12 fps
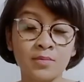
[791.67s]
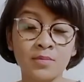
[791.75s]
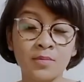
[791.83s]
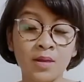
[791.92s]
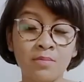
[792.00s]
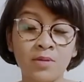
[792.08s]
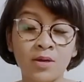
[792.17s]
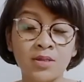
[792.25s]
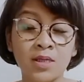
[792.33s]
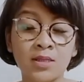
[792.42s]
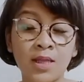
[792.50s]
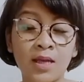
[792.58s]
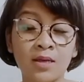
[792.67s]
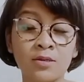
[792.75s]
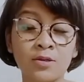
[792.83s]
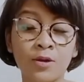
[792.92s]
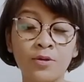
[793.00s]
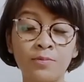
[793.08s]
because it's done. So
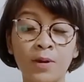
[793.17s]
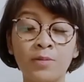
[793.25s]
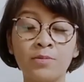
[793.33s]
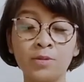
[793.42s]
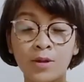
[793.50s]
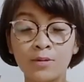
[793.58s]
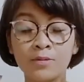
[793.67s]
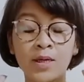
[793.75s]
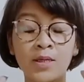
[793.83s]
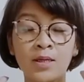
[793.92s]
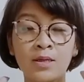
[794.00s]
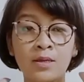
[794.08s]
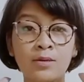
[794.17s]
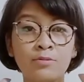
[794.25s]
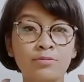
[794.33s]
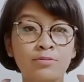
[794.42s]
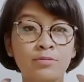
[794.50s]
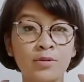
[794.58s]
you probably already
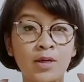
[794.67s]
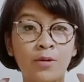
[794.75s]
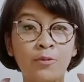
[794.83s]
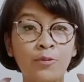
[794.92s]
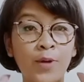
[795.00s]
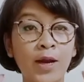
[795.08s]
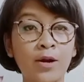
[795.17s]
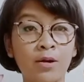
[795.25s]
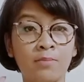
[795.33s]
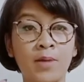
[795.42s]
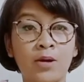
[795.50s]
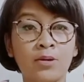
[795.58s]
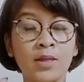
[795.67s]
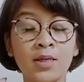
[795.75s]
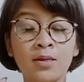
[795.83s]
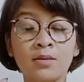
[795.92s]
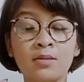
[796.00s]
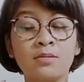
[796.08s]
aware about it.
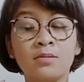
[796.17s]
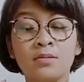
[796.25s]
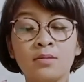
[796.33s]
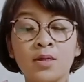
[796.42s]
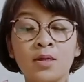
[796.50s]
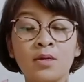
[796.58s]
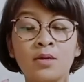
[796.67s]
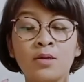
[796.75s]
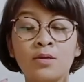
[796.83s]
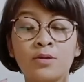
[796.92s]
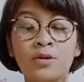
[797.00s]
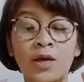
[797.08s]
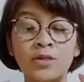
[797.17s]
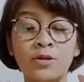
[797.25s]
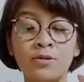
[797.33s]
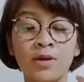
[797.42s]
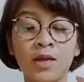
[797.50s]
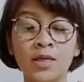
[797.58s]
You guys
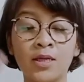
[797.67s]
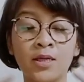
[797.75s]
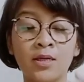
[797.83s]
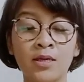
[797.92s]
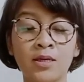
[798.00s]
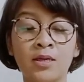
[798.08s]
already